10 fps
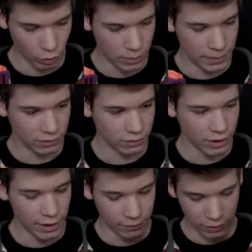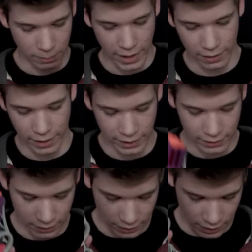three pistols left: the Spylight,
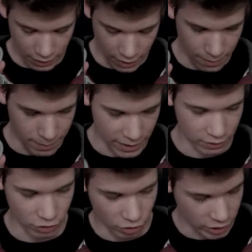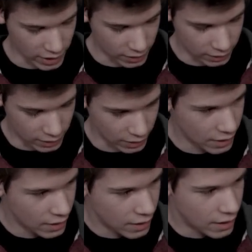the uh, Messenger, and the
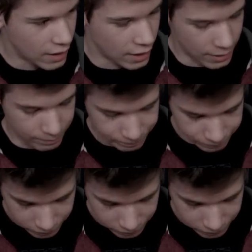um,